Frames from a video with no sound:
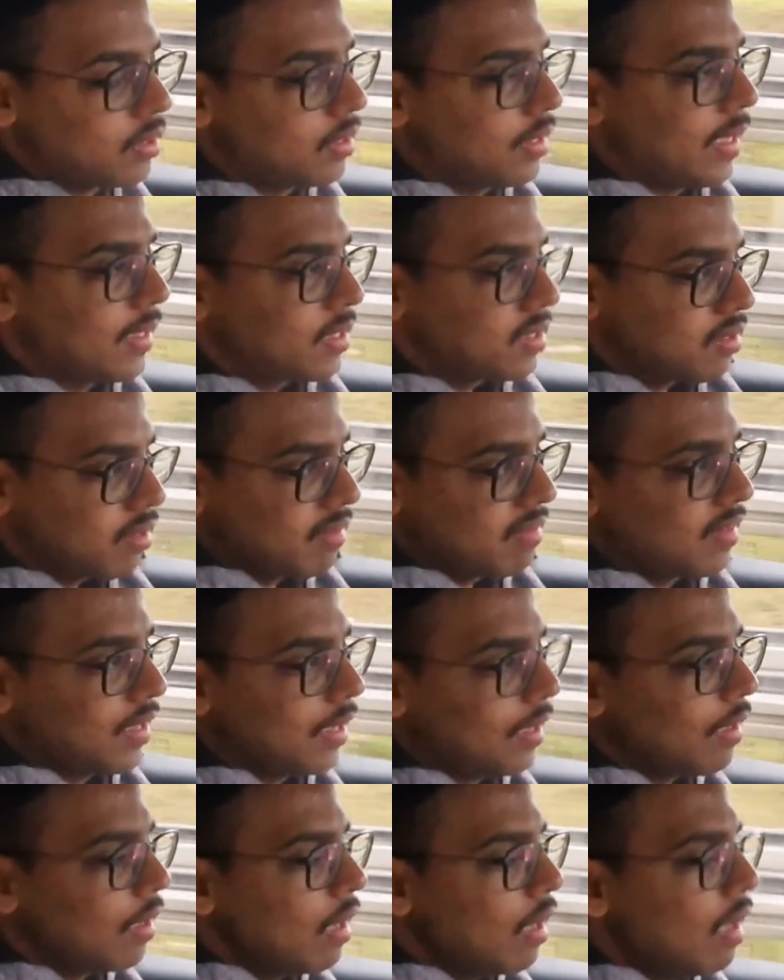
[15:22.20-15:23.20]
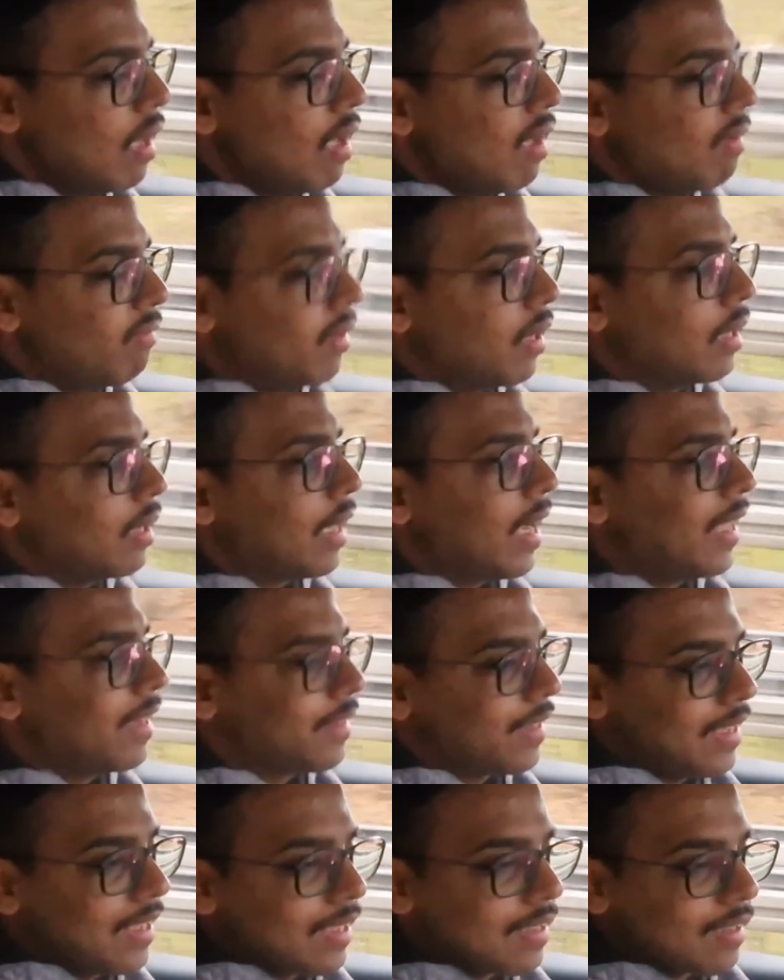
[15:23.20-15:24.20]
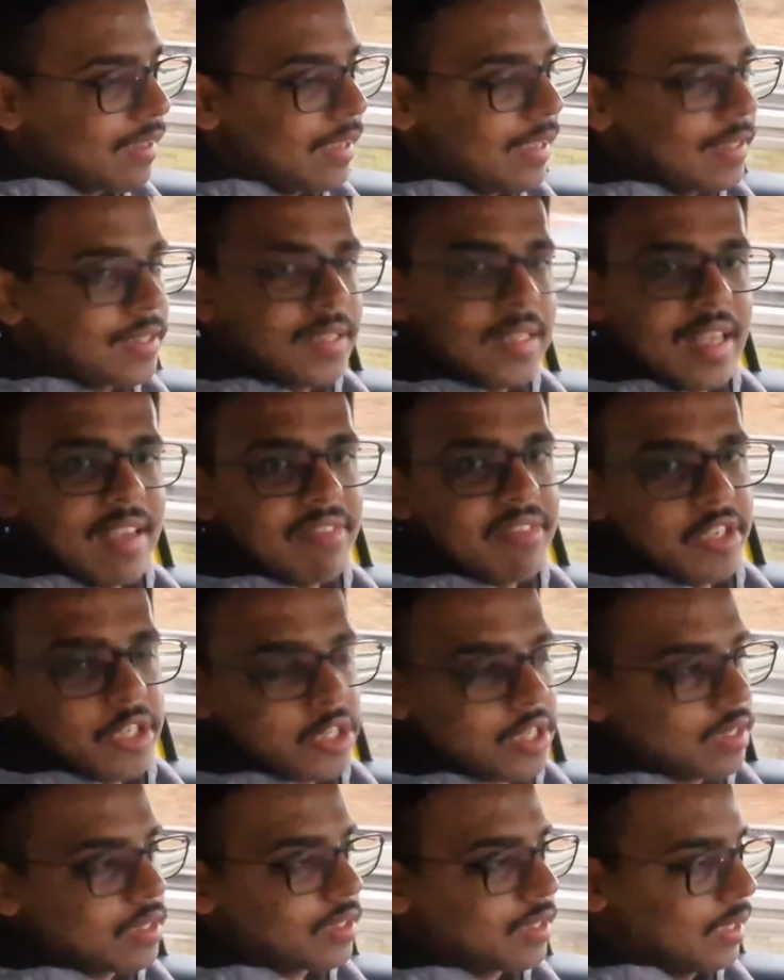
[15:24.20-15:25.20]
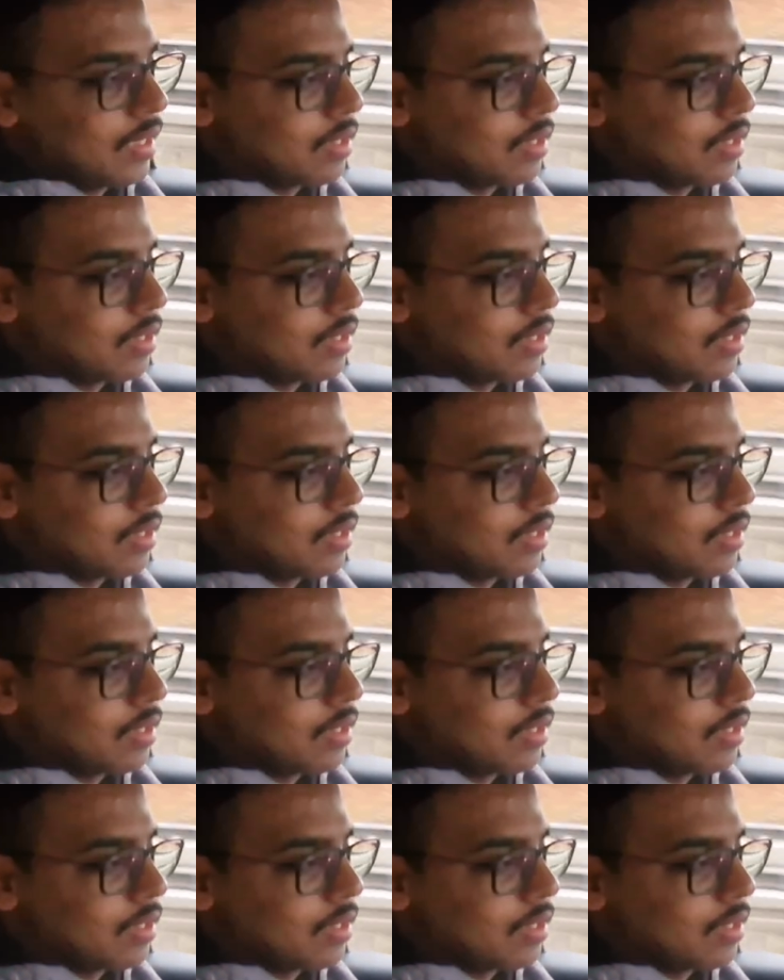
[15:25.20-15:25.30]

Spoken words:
that sort of thing? Well, I think it's the efficiency.